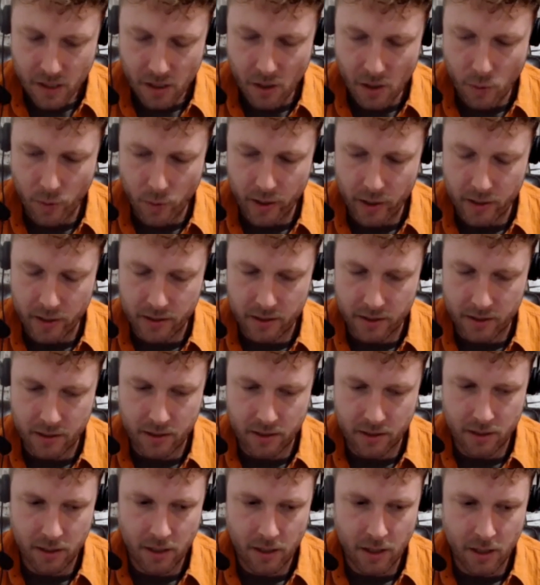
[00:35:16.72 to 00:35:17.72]

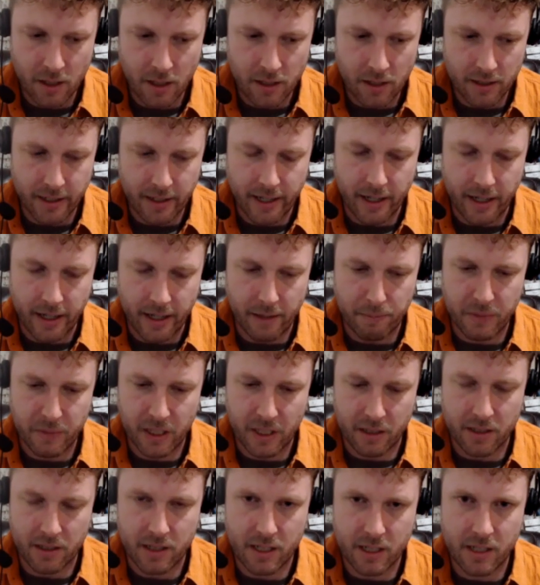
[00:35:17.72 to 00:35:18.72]
was like the
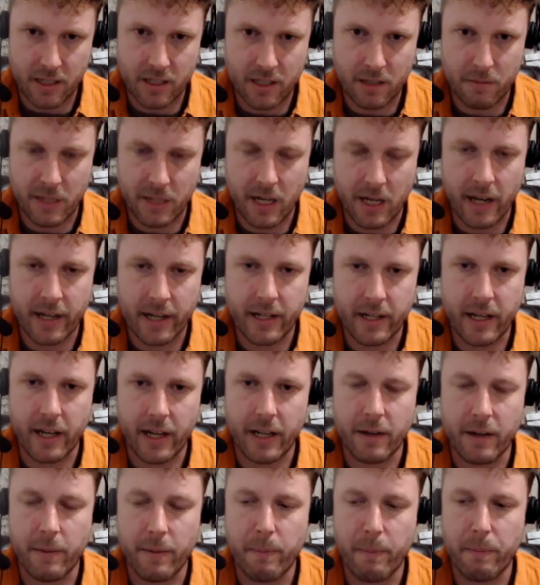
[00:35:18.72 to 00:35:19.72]
cesium and
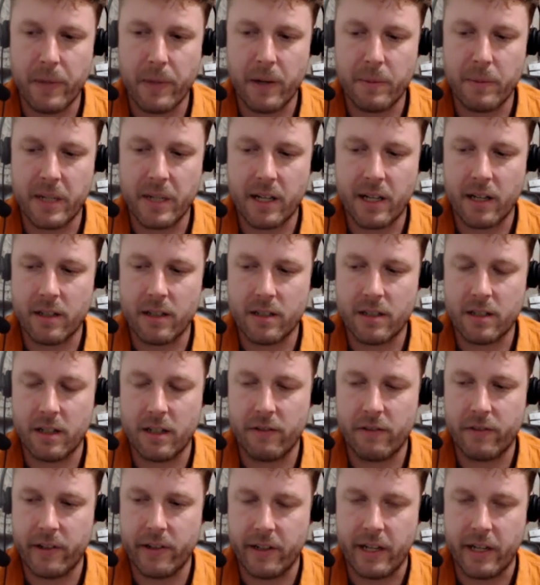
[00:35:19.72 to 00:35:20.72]
iodine, but because
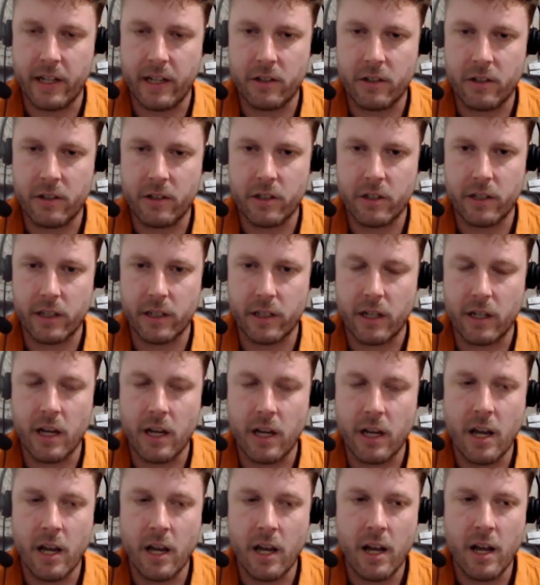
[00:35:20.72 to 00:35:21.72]
of their nature,
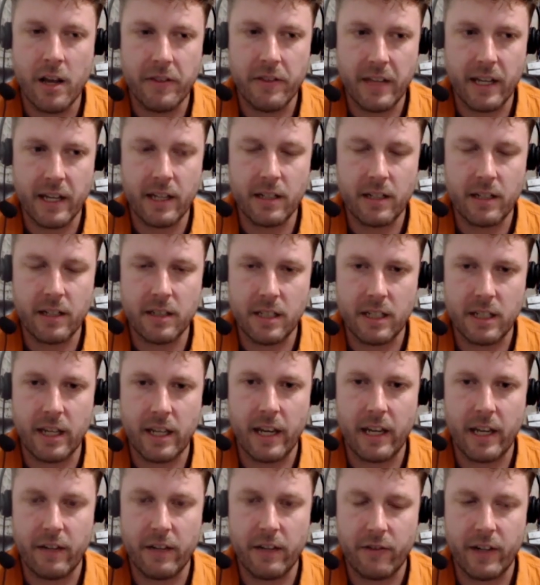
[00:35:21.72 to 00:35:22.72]
they
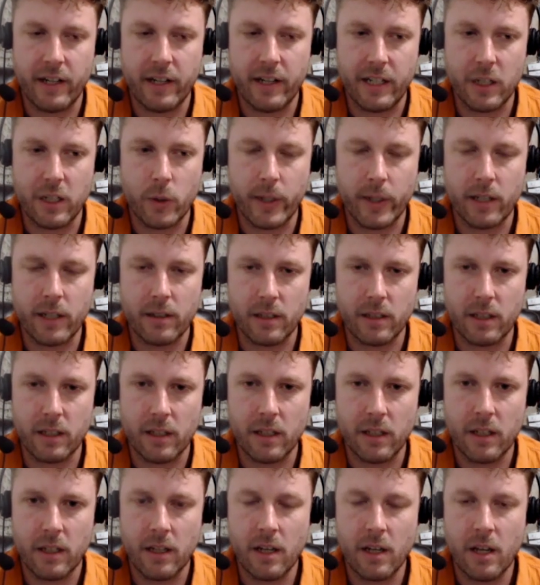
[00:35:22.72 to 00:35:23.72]
decay very quickly,
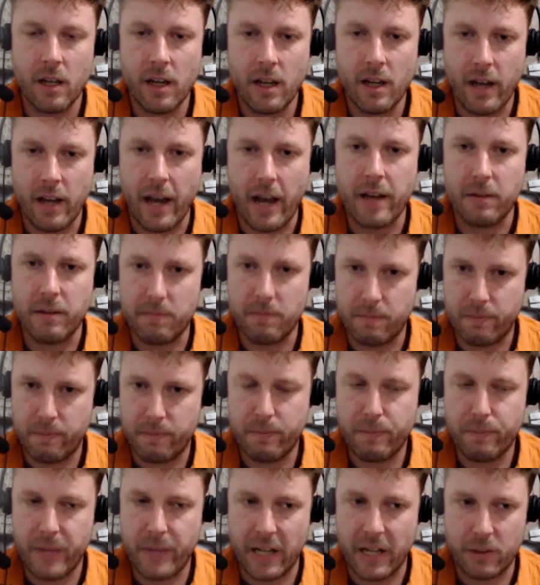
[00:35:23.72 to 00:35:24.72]
and
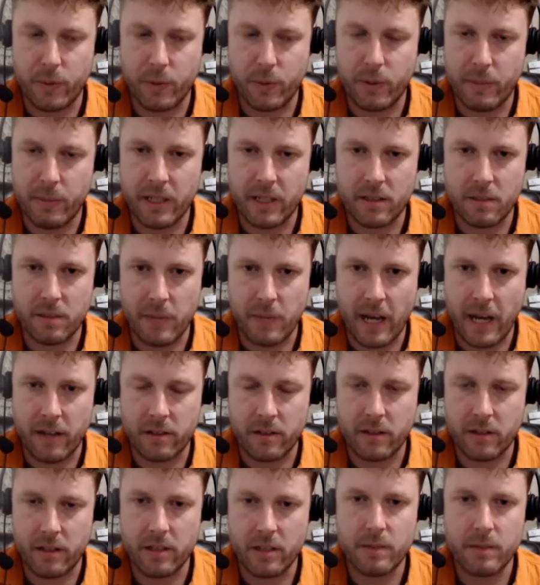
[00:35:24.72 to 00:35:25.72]
that's what makes them
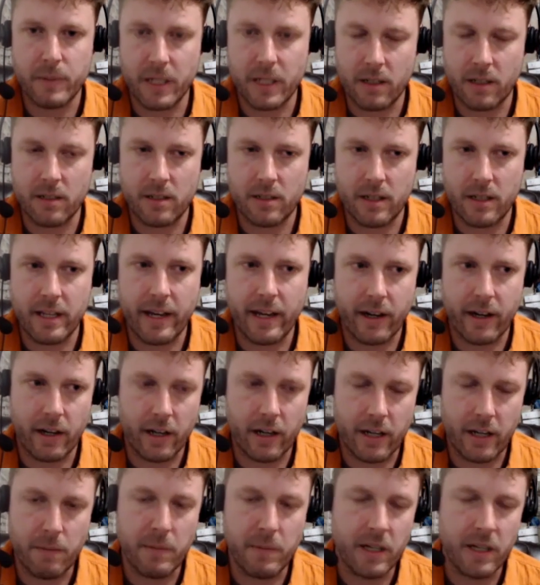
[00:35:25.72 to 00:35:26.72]
hazardous because they
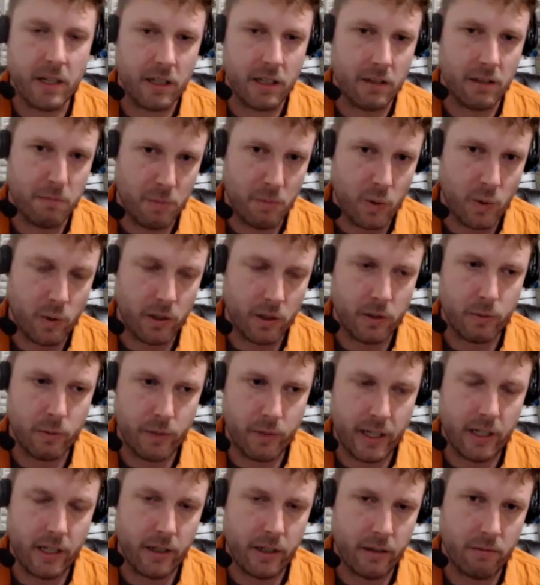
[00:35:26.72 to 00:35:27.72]
are emitting more
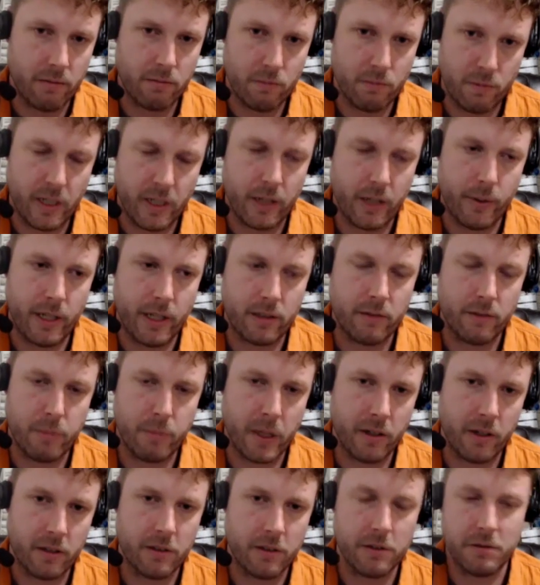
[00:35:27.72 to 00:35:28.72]
radioactive
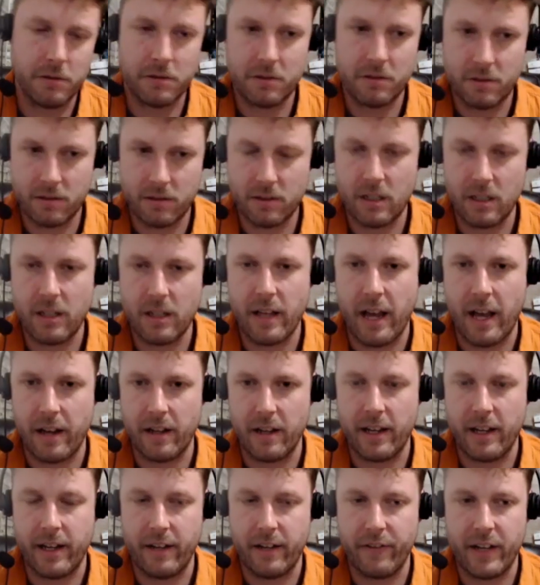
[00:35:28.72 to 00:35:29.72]
particles at
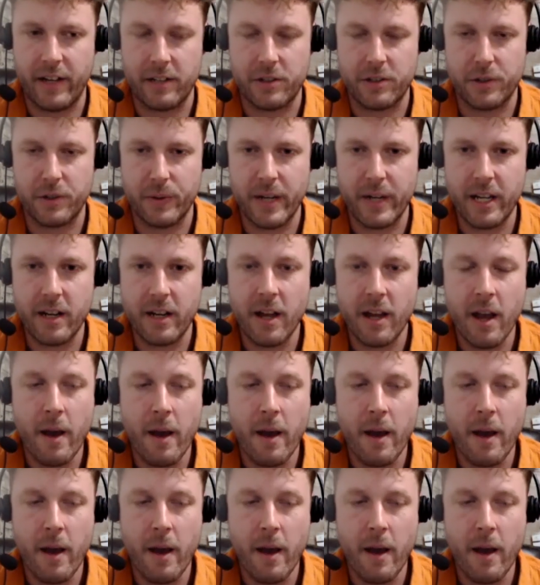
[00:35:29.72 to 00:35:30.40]
a faster rate.